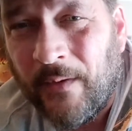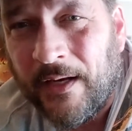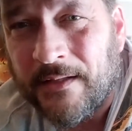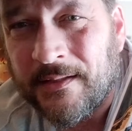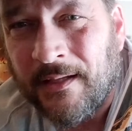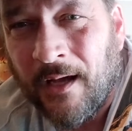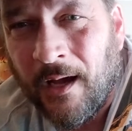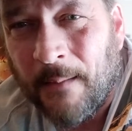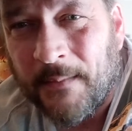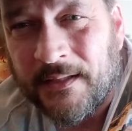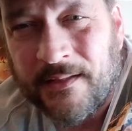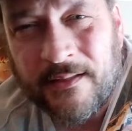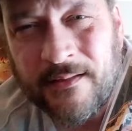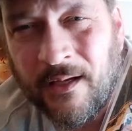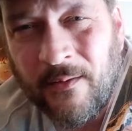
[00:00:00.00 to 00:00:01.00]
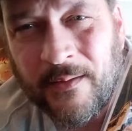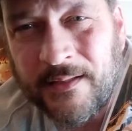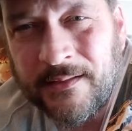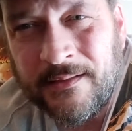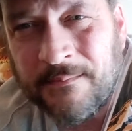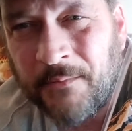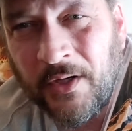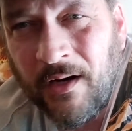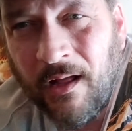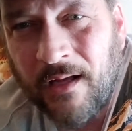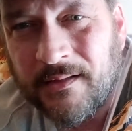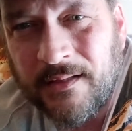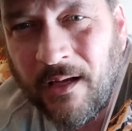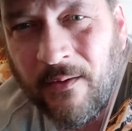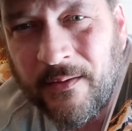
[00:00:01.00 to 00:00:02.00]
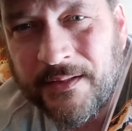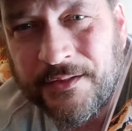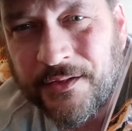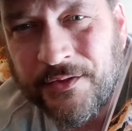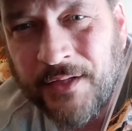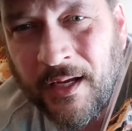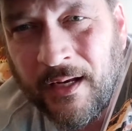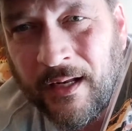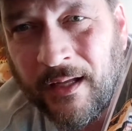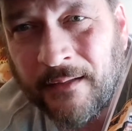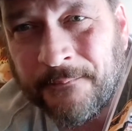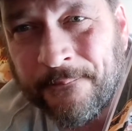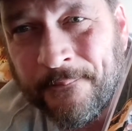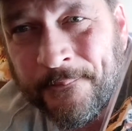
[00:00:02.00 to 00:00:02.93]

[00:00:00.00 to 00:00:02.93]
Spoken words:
read his comics, Murdock's always just kind of